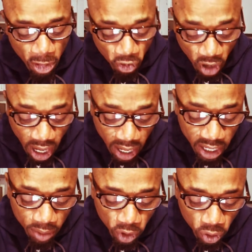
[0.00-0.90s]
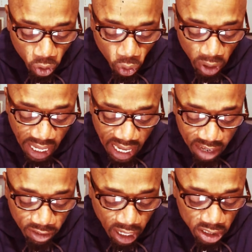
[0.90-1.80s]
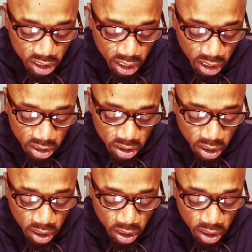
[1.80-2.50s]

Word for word: for I am the Lord, I have not changed